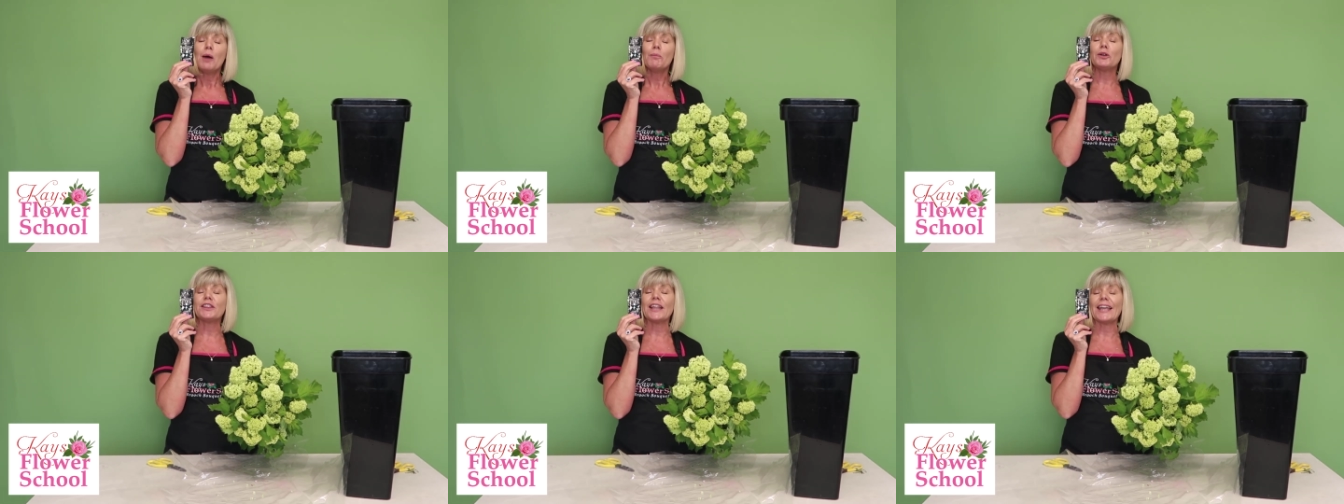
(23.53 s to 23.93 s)

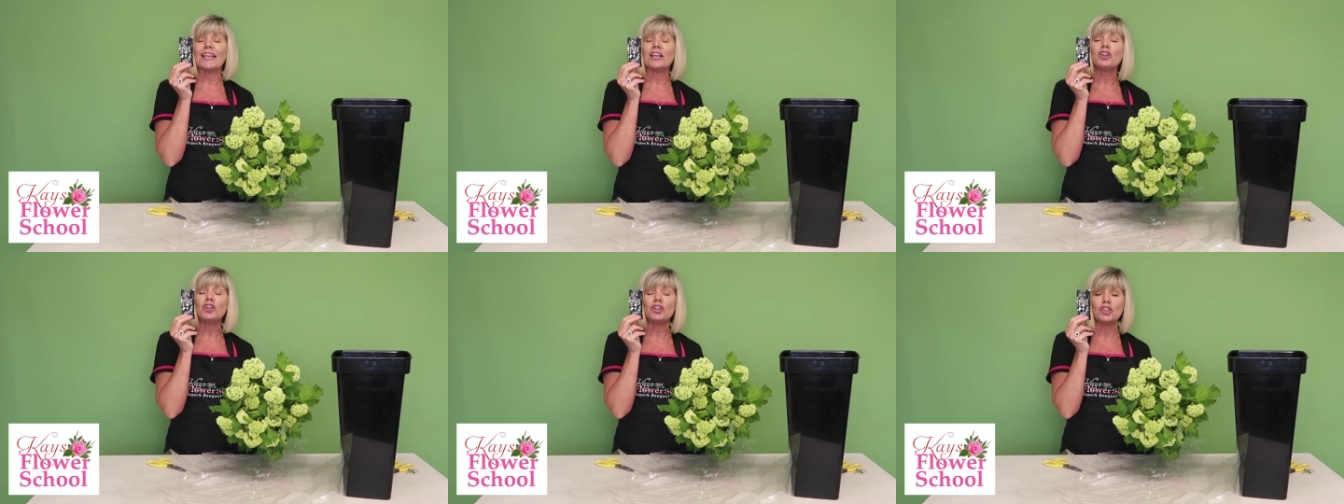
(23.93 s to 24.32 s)
but that
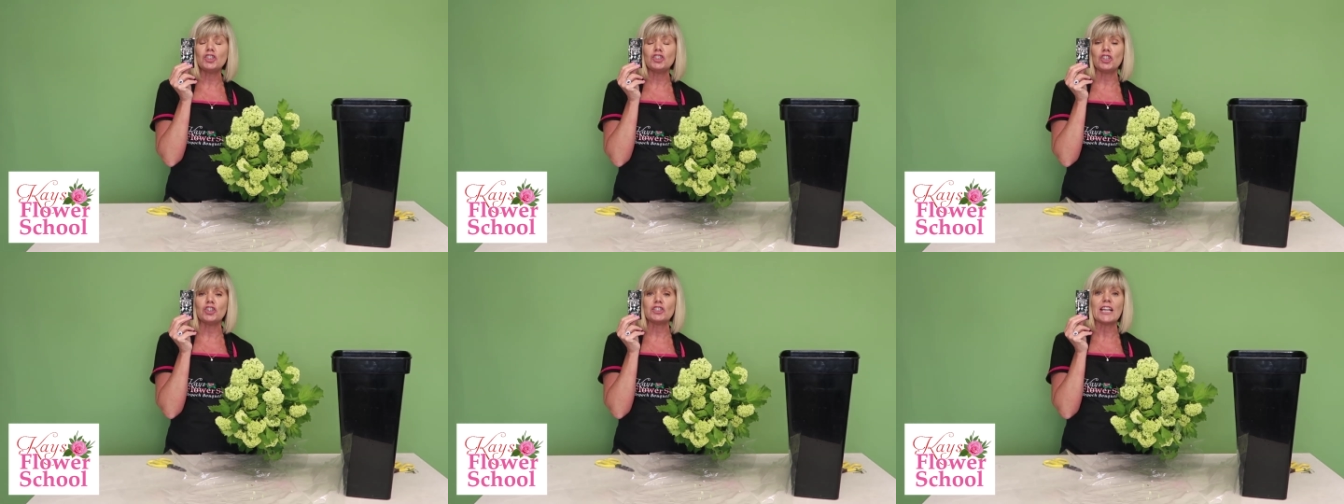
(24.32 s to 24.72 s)
you
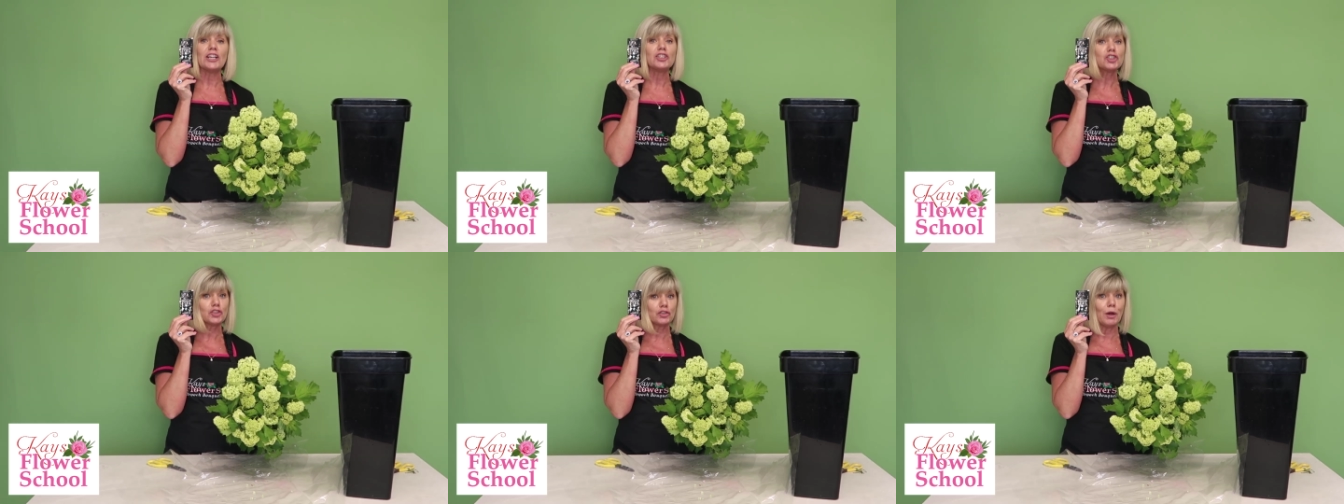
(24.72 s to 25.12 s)
could use
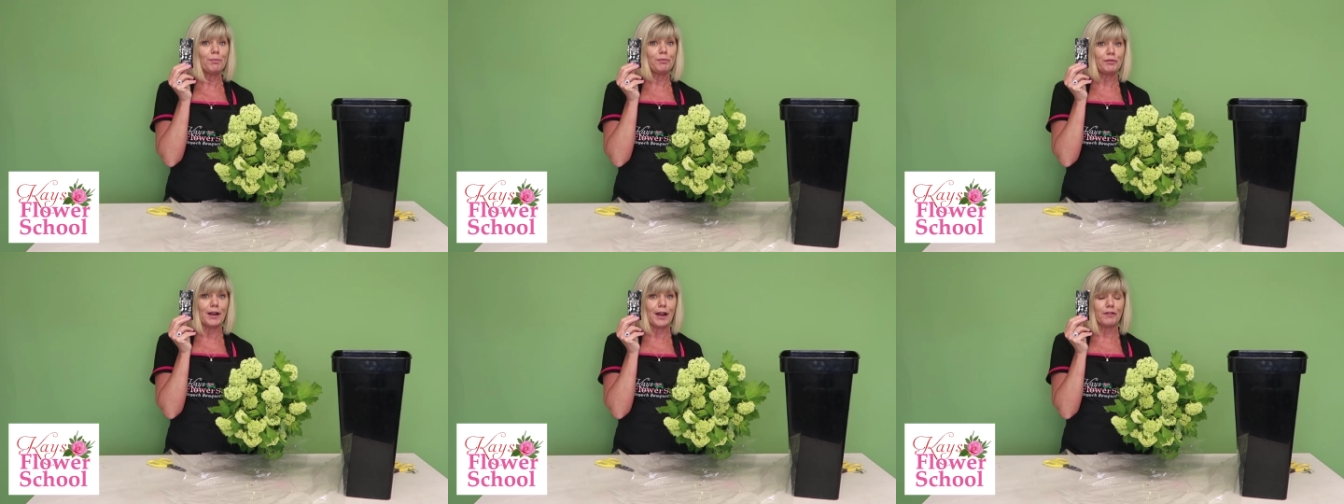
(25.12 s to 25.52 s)
a
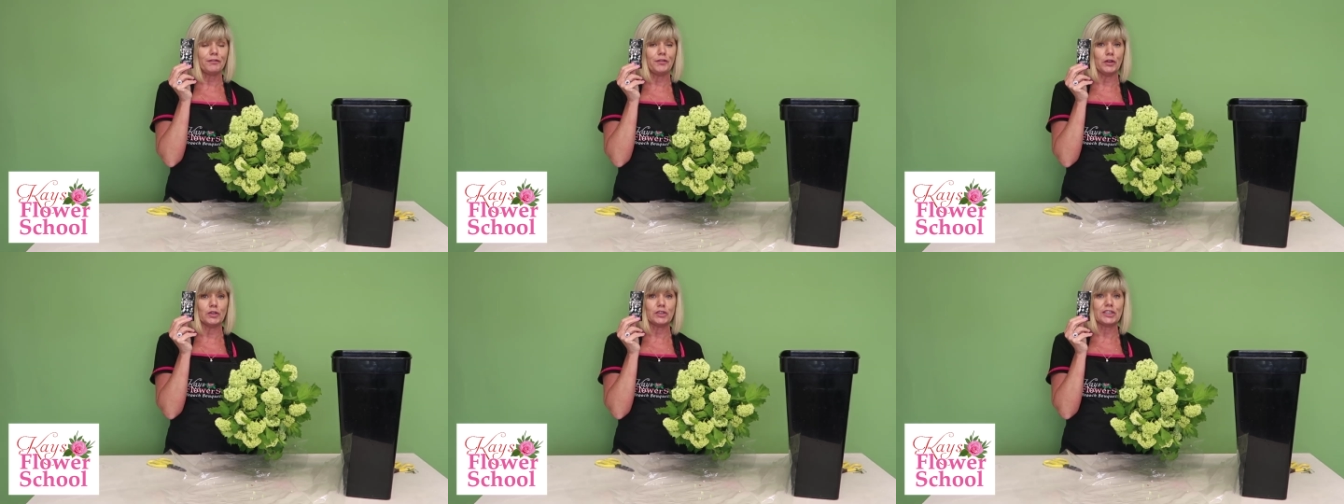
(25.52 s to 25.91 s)
shrub flower
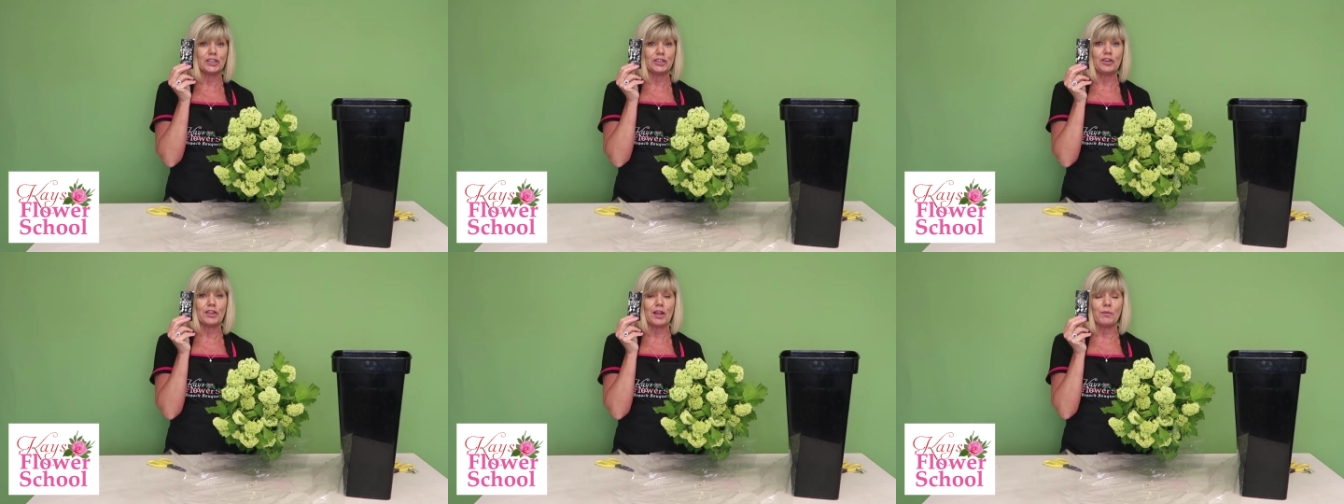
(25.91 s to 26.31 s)
food,
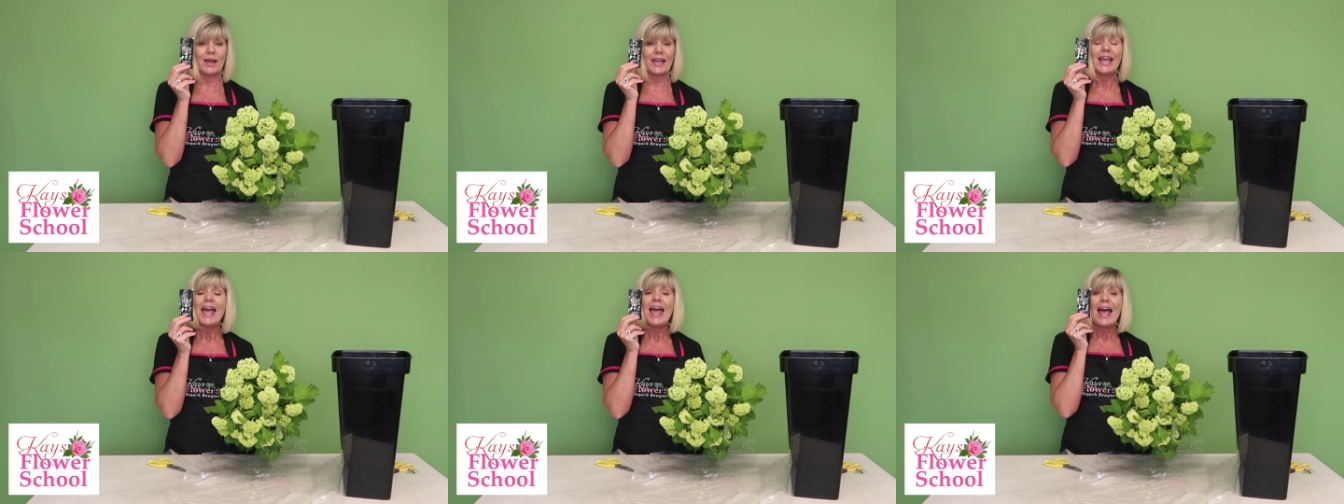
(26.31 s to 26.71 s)
you know that
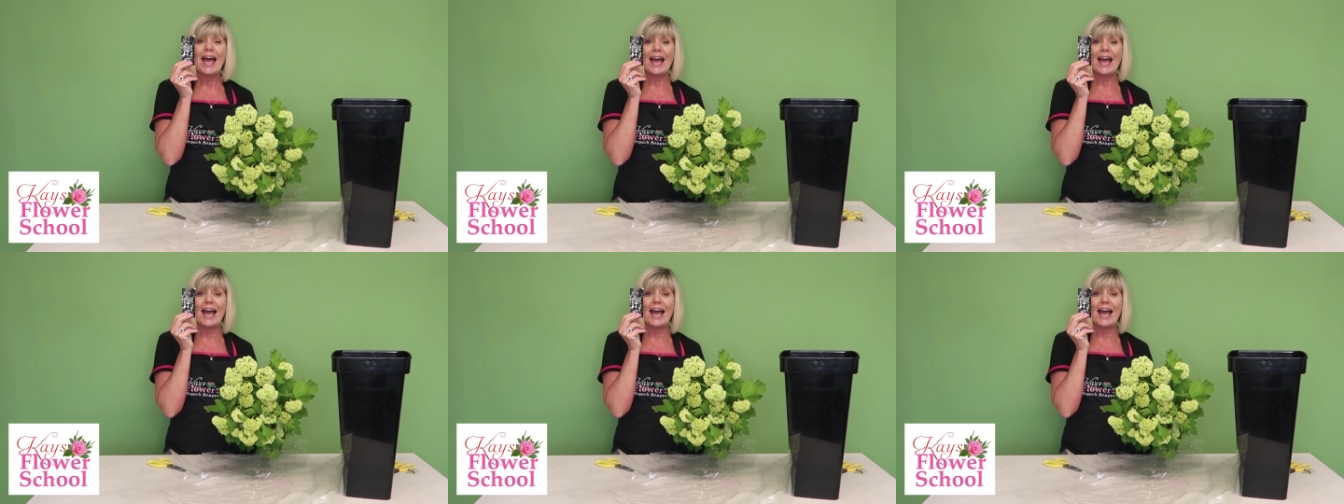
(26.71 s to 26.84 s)
way,